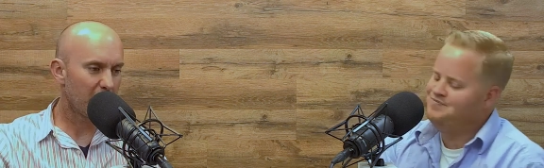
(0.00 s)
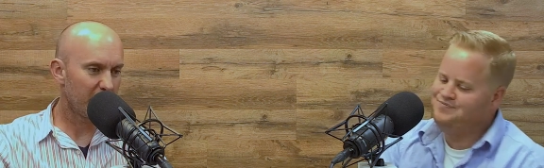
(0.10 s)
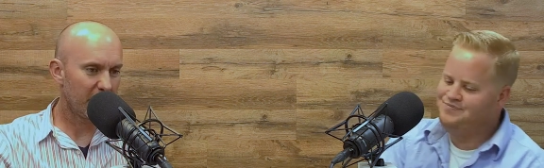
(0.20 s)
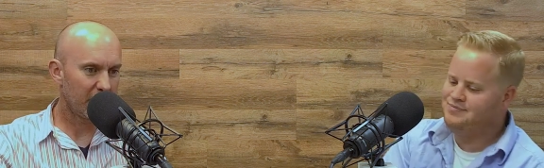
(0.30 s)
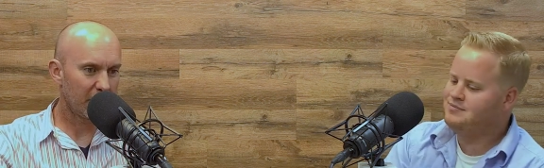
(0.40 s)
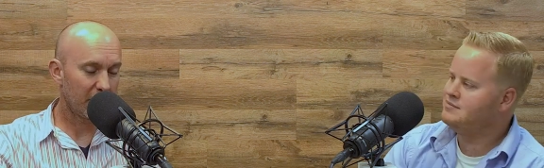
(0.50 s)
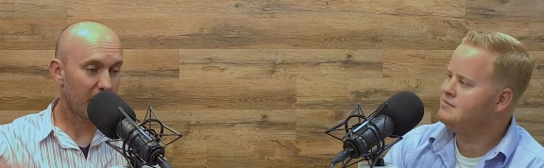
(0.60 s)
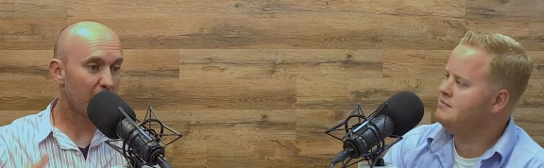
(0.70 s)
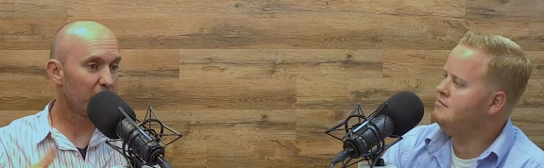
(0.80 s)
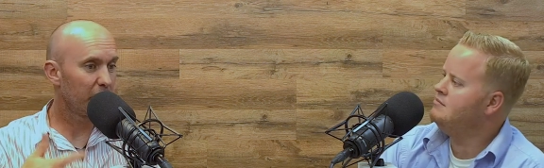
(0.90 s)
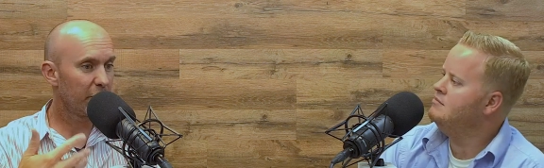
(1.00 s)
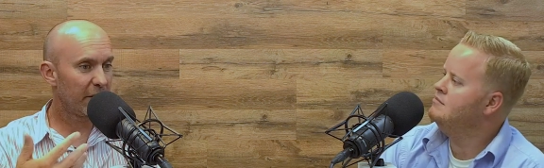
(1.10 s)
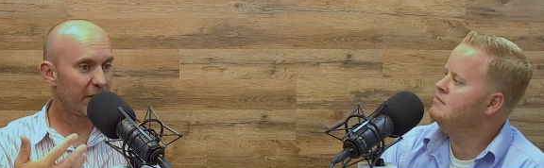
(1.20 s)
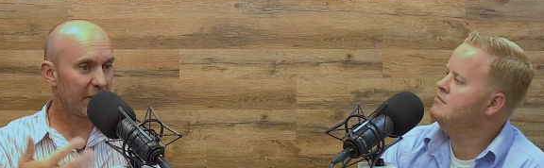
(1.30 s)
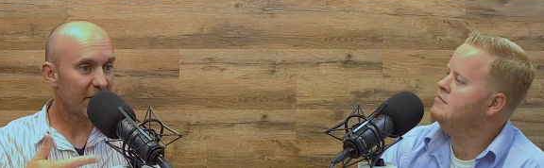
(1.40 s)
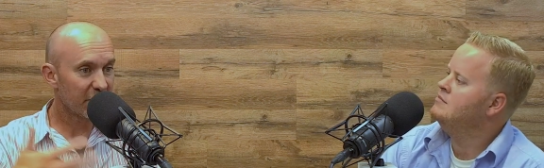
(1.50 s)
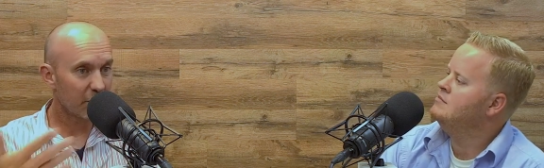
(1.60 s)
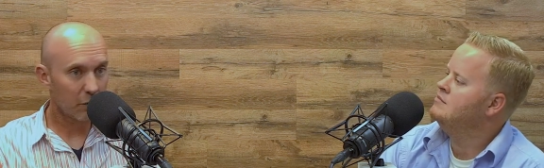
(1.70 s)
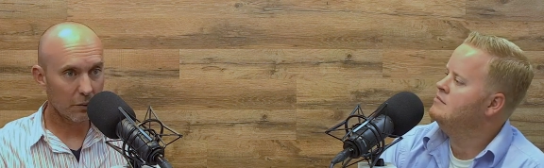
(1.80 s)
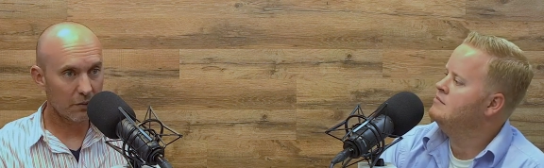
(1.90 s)
Speaker 1: I mean, there are balloon f-
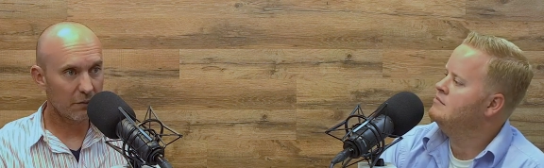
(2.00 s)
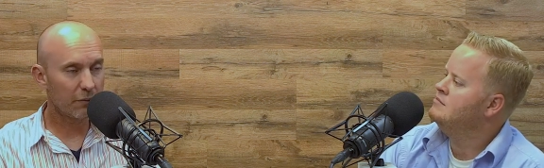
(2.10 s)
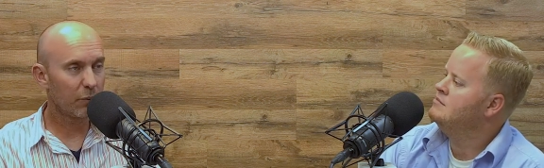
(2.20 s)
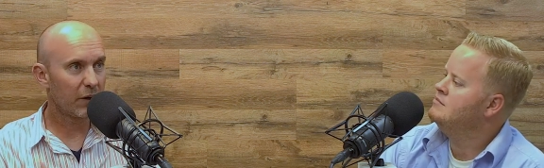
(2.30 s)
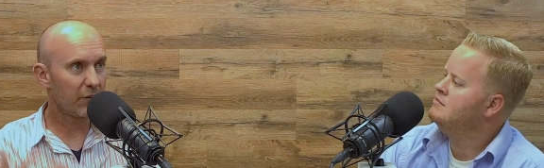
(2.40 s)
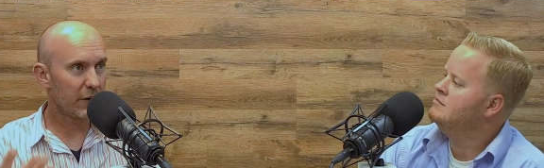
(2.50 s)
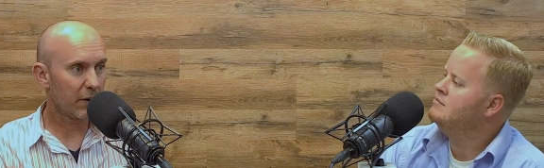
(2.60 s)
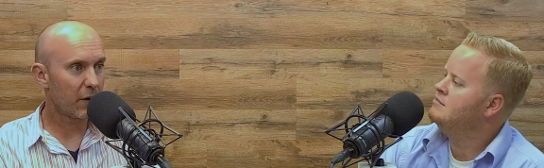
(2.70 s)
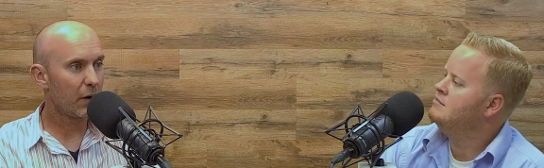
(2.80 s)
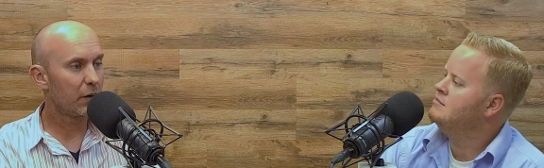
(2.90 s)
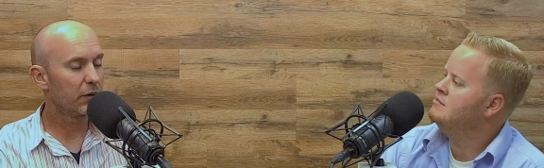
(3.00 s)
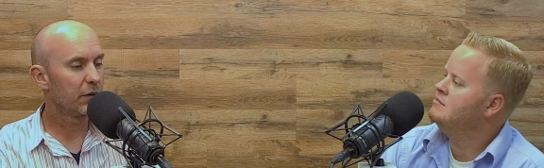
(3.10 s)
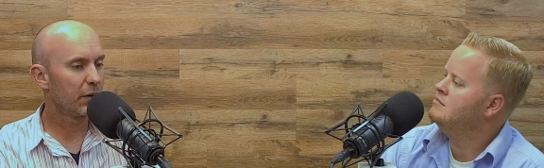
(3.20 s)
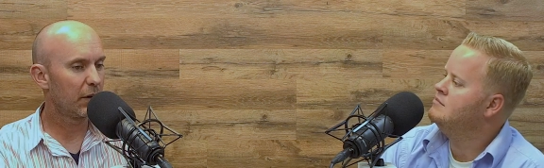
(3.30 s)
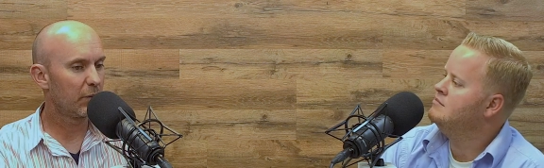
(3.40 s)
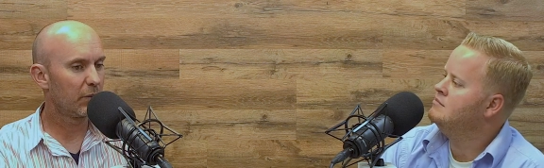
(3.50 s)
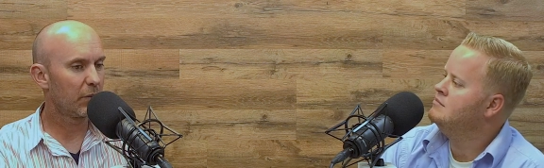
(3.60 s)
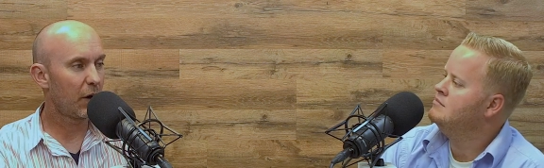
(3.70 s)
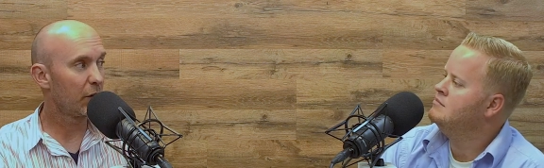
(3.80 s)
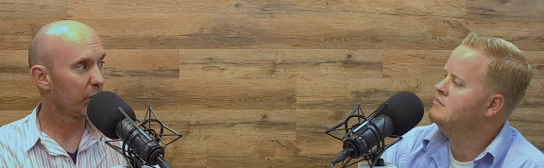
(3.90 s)
festivals, if whatever they're called, um,
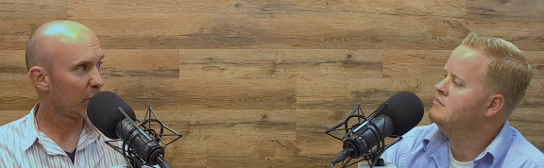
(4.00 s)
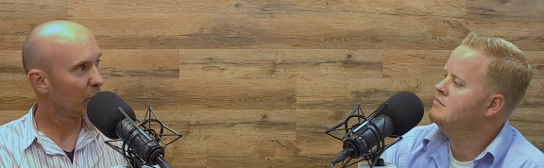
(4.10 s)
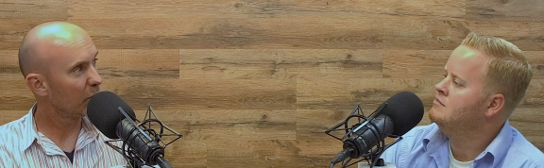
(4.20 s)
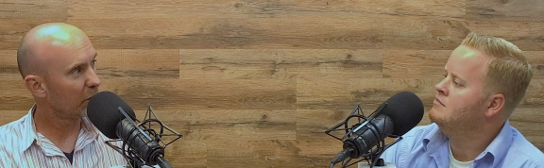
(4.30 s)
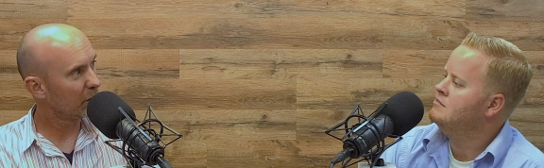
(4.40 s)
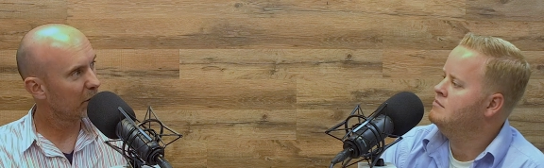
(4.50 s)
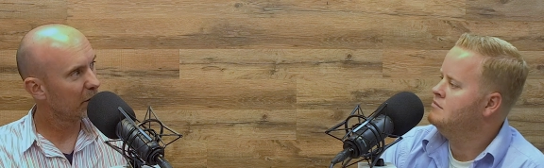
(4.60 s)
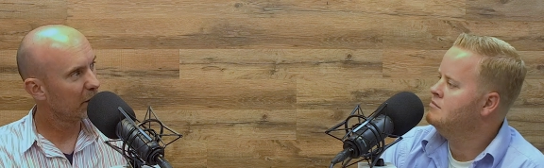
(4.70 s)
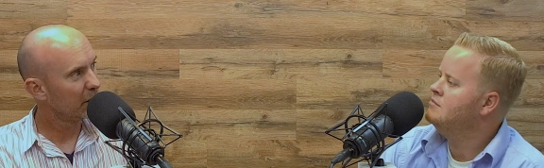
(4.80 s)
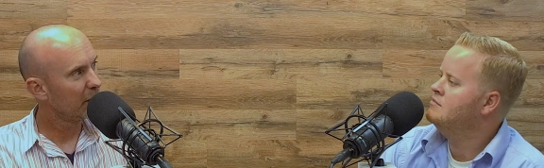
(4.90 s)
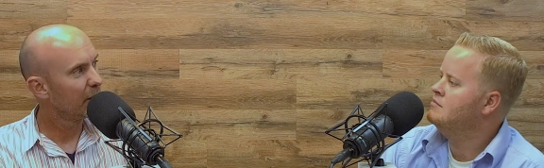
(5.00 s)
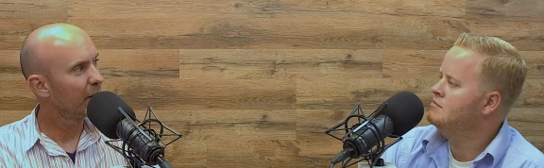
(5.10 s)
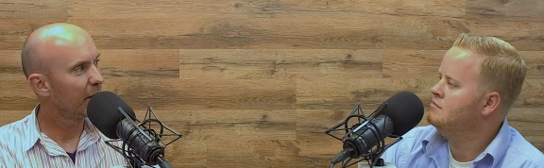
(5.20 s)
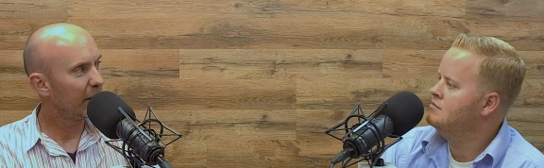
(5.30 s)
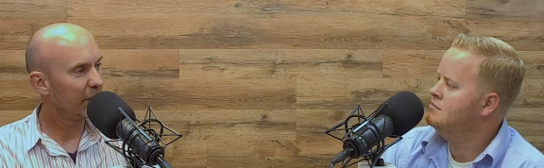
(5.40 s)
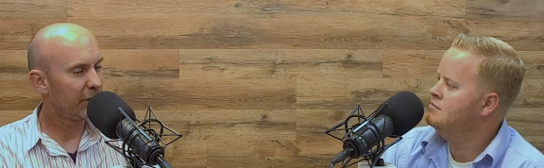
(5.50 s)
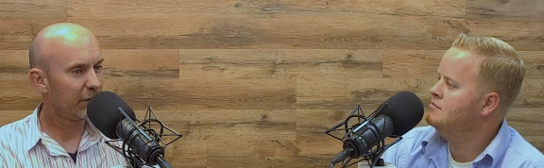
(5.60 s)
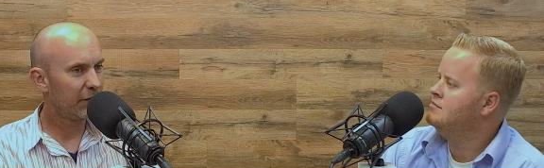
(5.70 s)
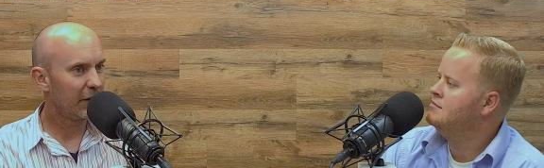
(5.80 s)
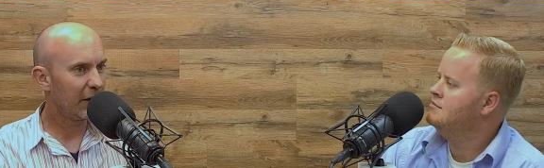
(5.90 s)
all over the world.
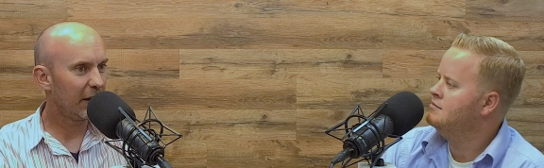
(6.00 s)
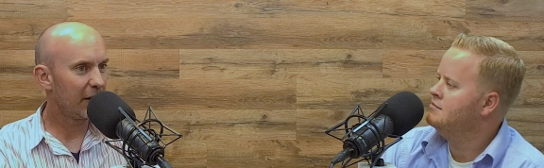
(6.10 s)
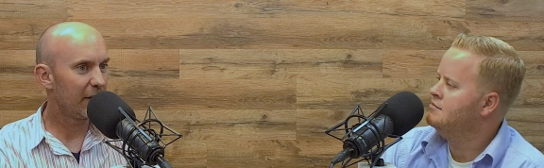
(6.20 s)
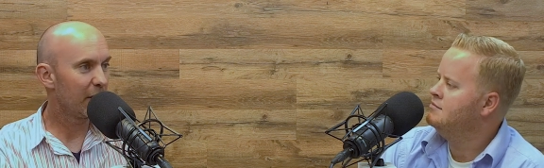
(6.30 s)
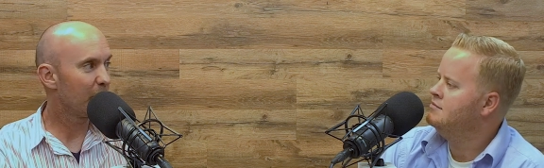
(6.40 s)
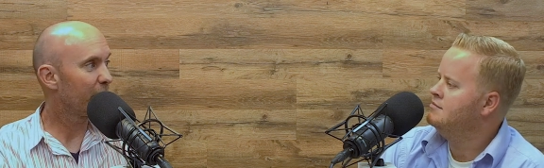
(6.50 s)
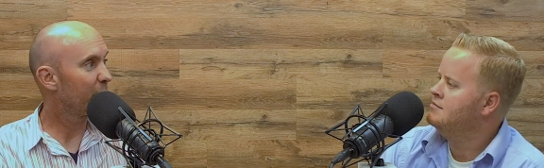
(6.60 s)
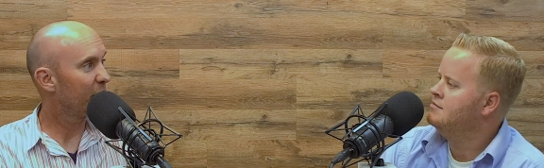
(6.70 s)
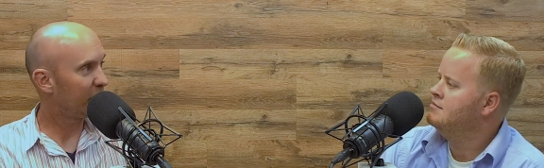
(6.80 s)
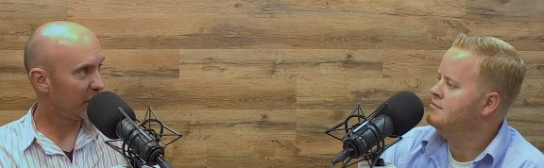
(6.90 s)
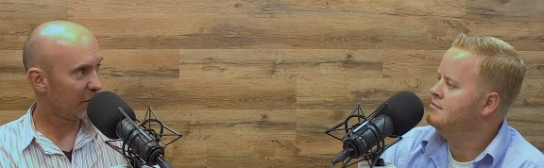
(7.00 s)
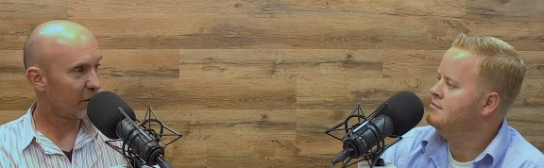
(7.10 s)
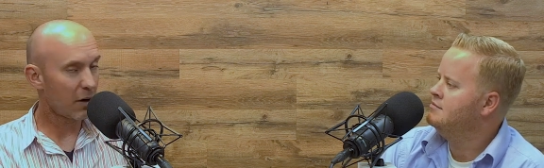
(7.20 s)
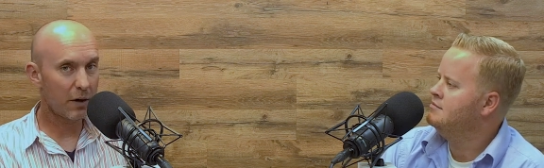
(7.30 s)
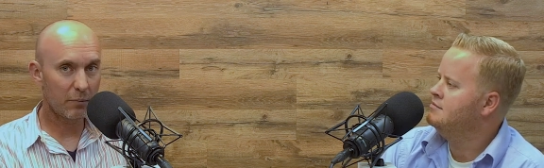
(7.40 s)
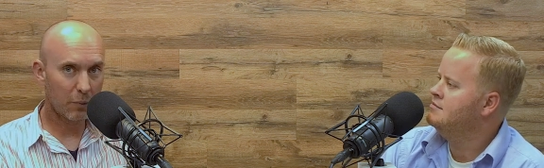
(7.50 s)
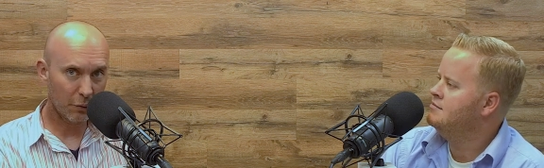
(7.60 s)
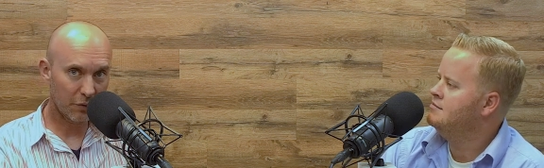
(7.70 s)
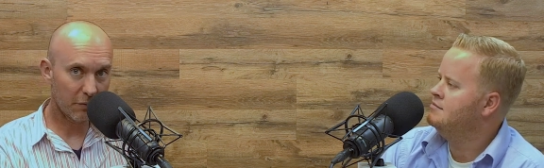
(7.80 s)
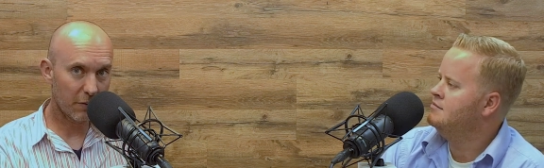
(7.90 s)
If there might not be a TFR at
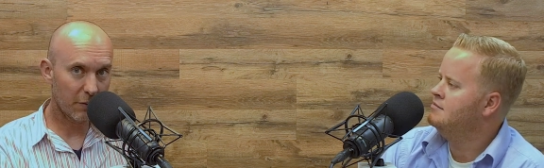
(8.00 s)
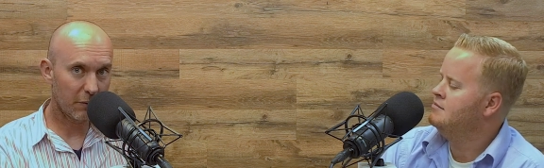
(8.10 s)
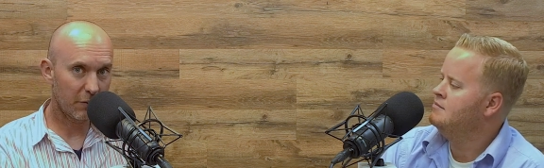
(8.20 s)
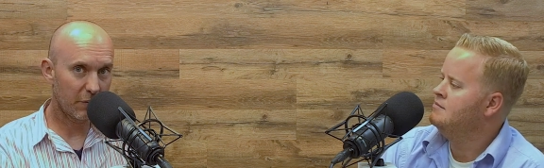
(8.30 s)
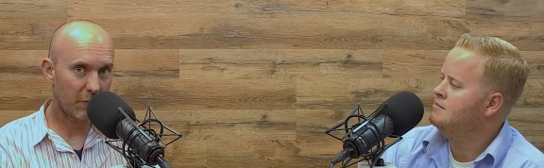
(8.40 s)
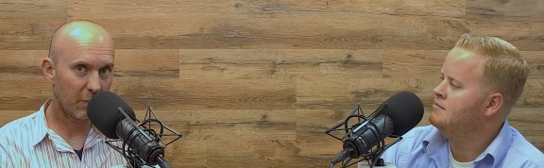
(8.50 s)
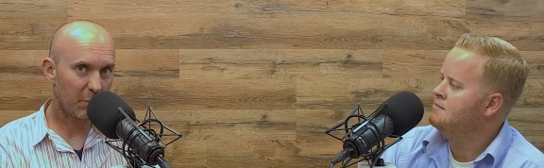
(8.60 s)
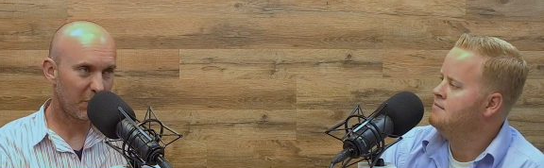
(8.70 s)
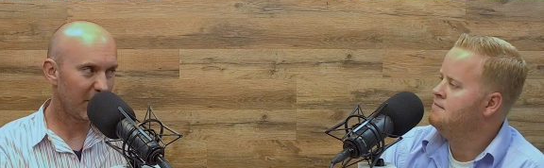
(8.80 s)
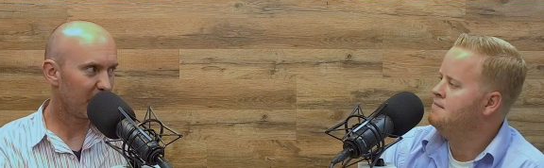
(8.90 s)
most of those, but